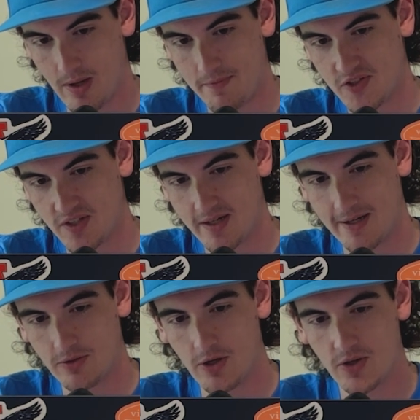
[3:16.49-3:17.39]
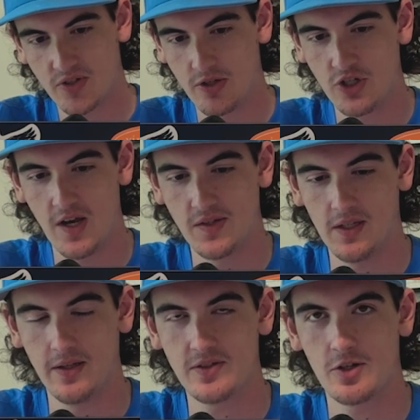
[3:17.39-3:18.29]
Obviously, Kyle Larson. Chase
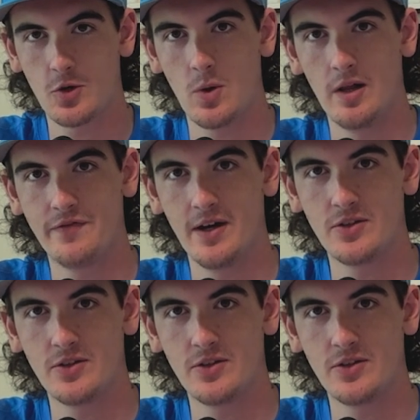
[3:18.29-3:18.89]
Elliott's going to qualify